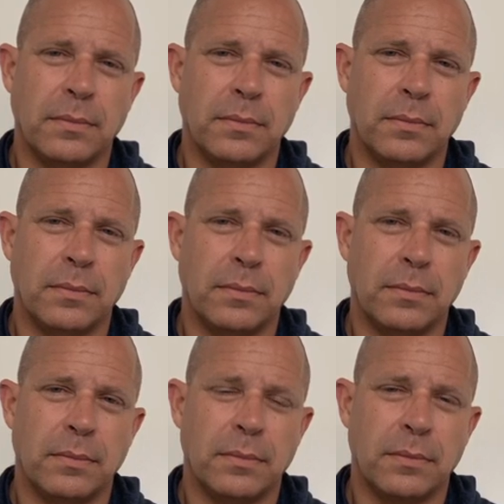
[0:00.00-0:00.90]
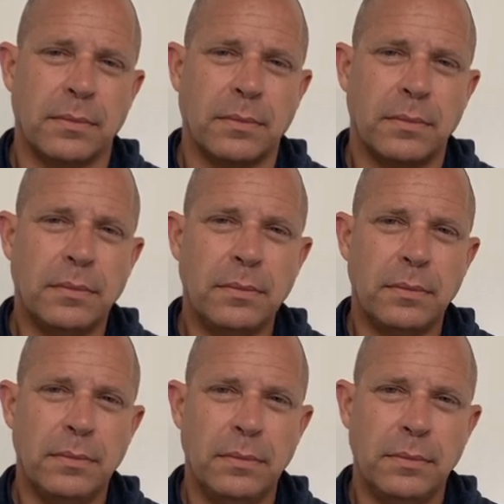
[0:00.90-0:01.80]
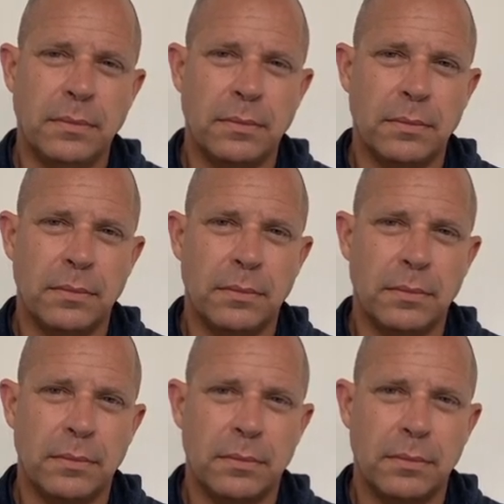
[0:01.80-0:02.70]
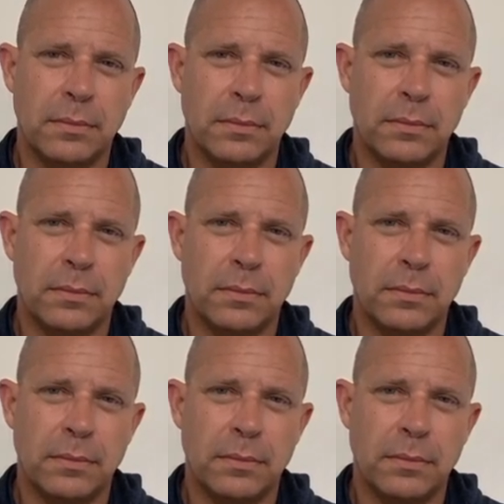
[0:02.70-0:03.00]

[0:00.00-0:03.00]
[no speech]